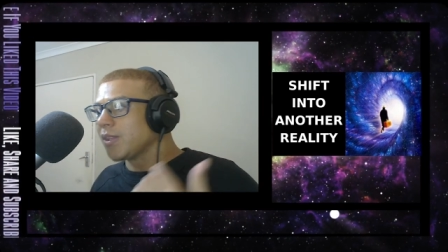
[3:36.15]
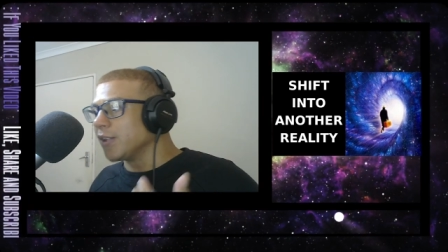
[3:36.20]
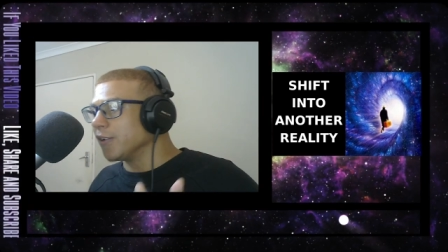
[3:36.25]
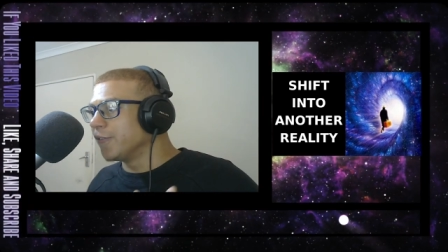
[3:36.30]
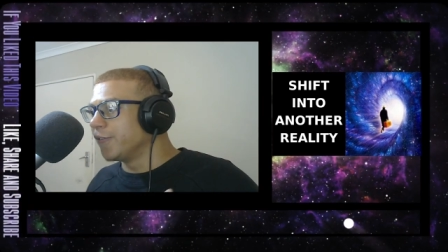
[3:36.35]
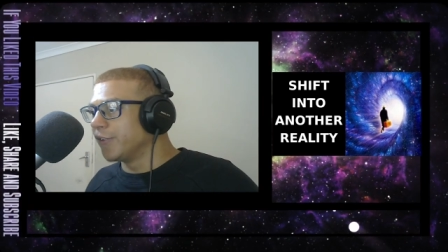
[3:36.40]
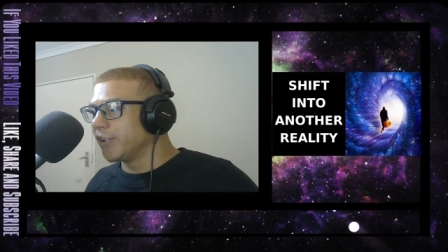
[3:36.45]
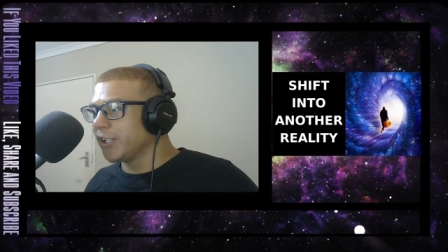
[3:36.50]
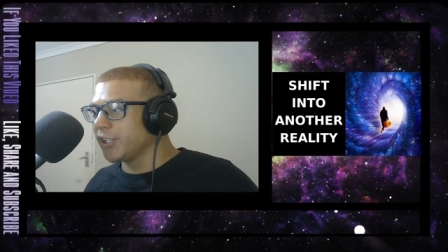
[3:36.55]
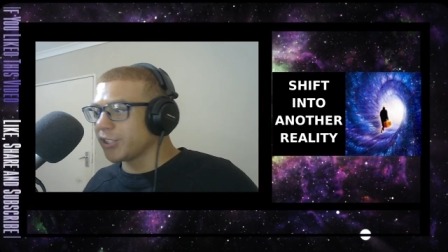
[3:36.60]

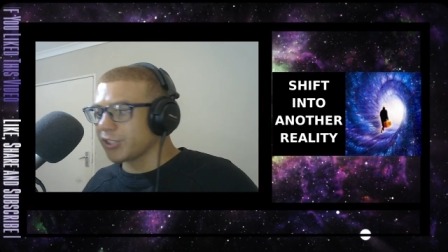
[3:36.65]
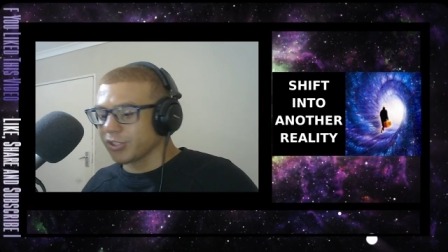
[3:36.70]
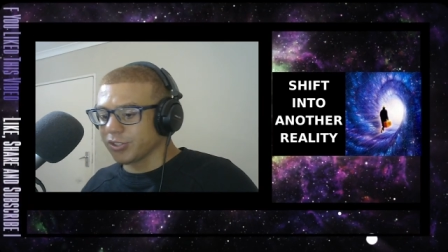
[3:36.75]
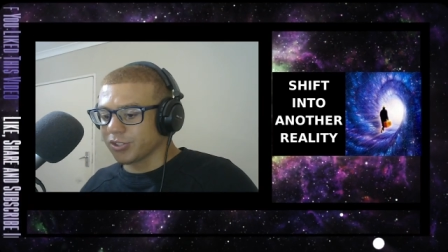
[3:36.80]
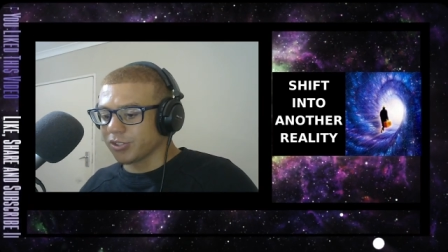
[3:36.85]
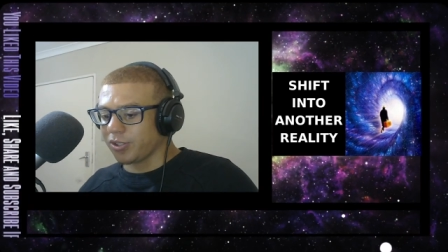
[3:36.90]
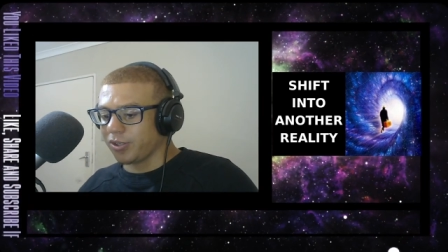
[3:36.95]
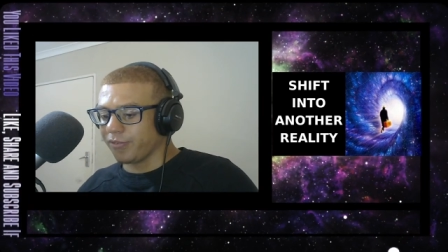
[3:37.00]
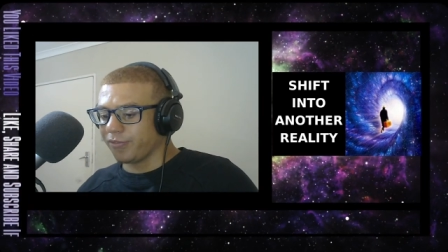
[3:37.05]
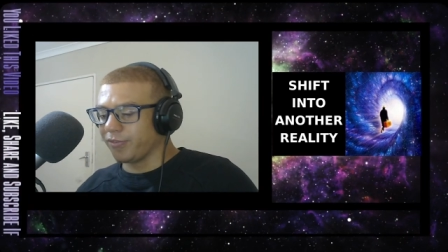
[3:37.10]
Versions
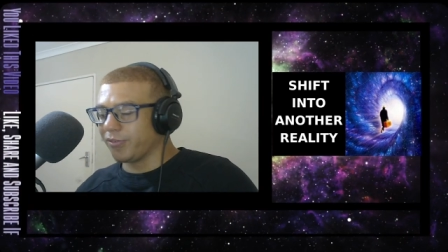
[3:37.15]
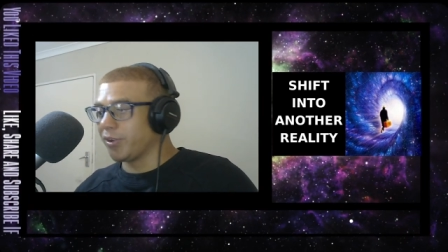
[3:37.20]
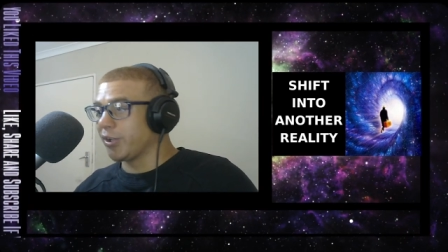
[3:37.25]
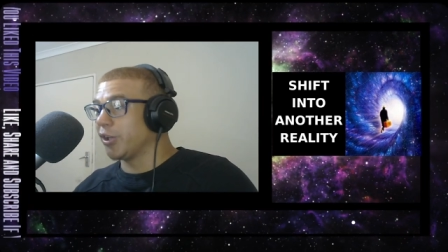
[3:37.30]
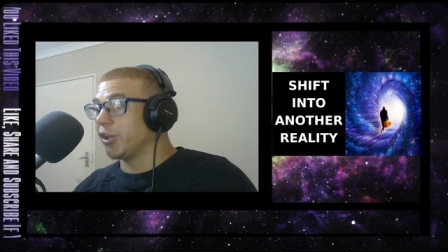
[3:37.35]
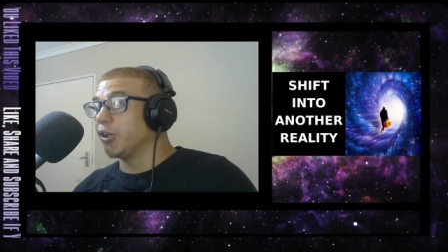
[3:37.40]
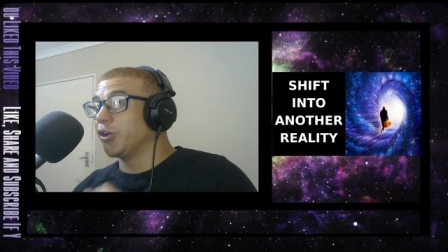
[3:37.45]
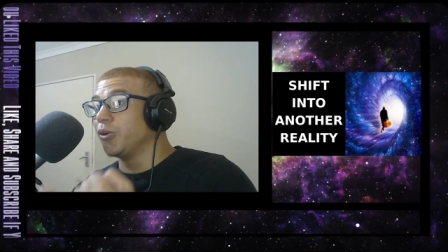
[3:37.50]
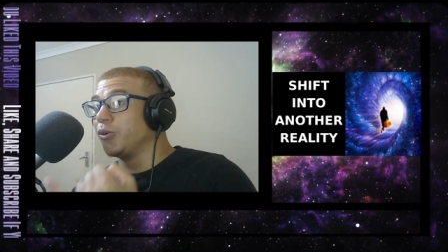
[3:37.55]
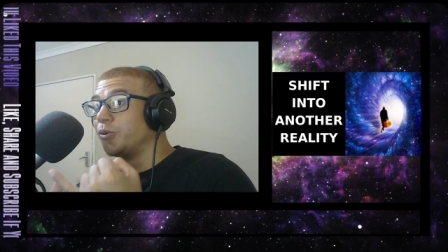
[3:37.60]
of
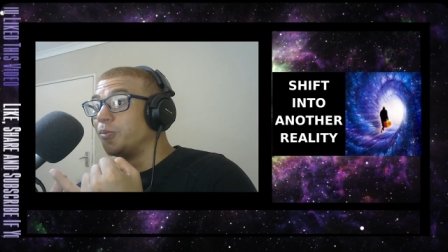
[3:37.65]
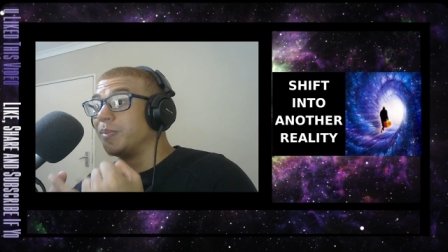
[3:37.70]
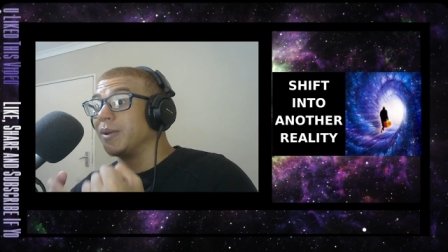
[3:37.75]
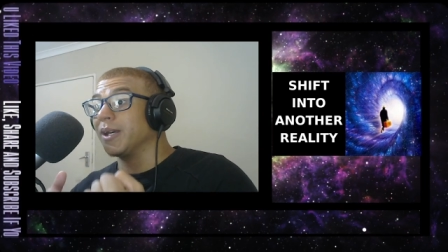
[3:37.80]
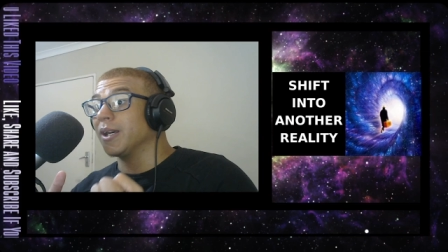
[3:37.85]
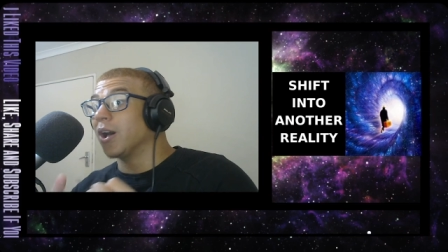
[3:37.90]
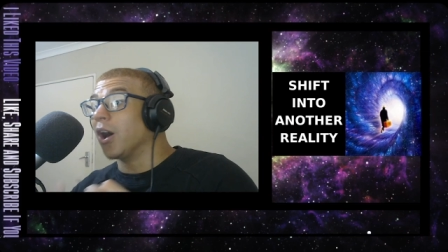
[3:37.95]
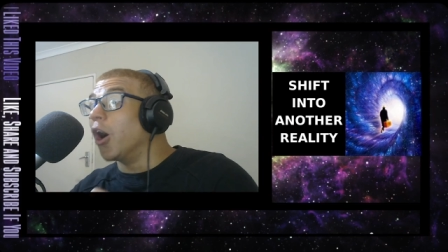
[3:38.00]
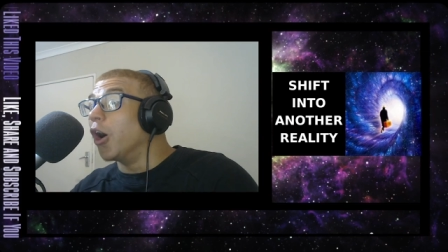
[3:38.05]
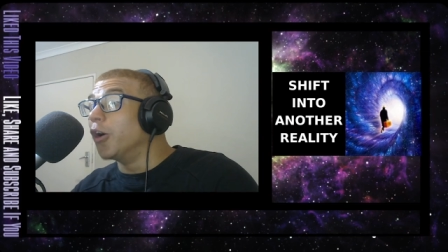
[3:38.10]
you
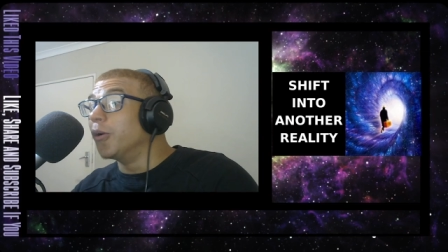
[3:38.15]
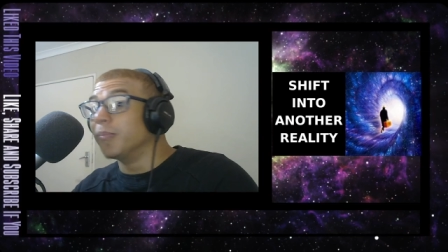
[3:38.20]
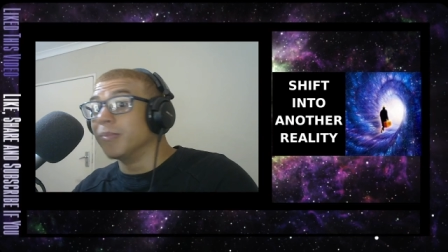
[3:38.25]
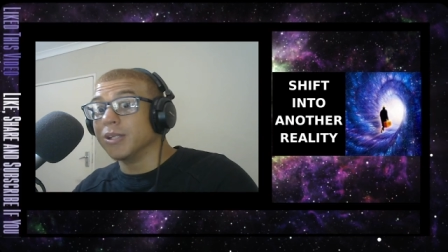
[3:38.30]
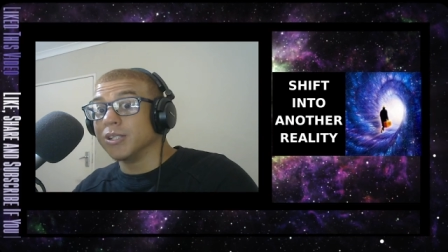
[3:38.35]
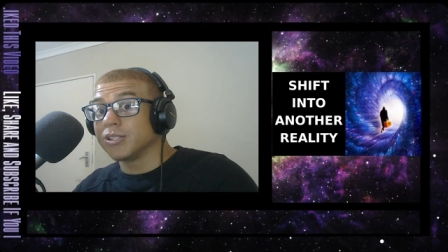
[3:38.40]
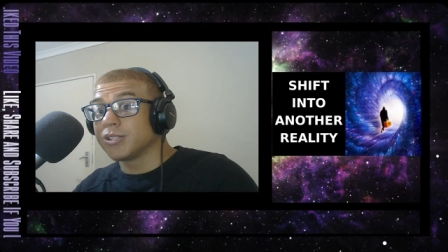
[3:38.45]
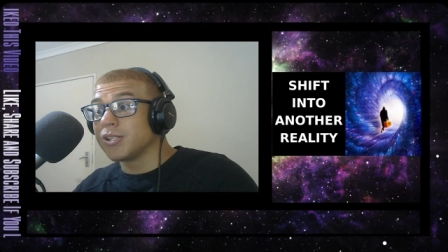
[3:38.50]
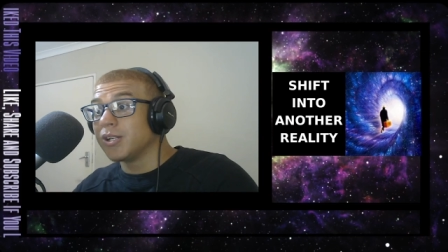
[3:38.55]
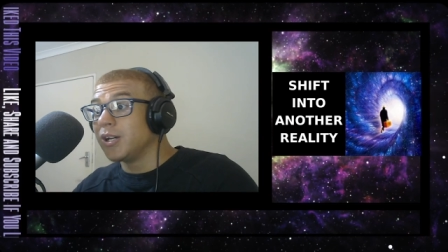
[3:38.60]
being
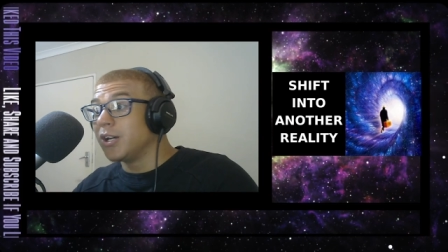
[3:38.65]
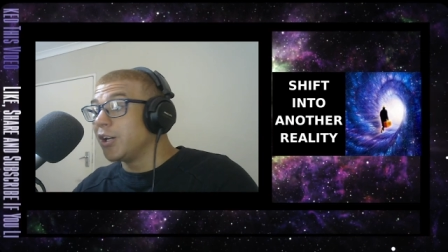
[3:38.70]
homeless,